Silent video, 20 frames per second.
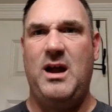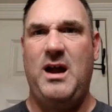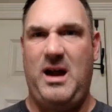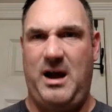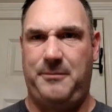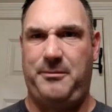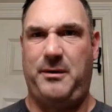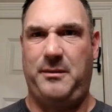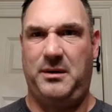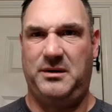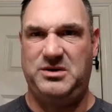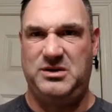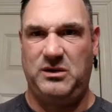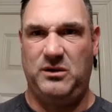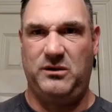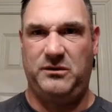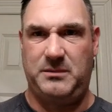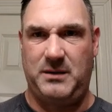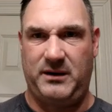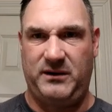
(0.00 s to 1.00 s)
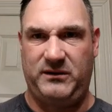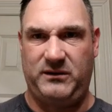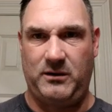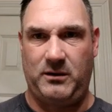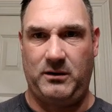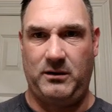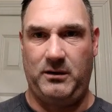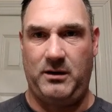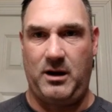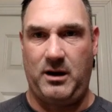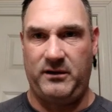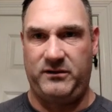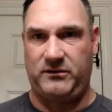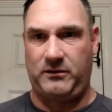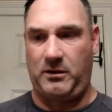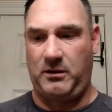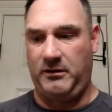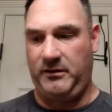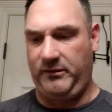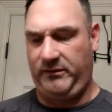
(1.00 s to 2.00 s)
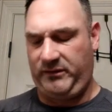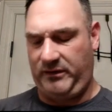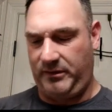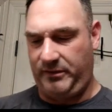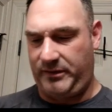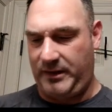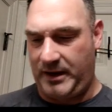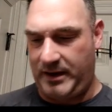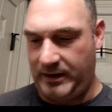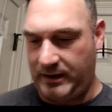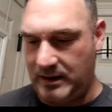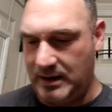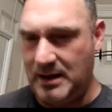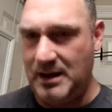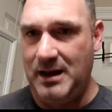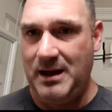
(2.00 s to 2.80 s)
I pretty much use my Sterling Synthetic.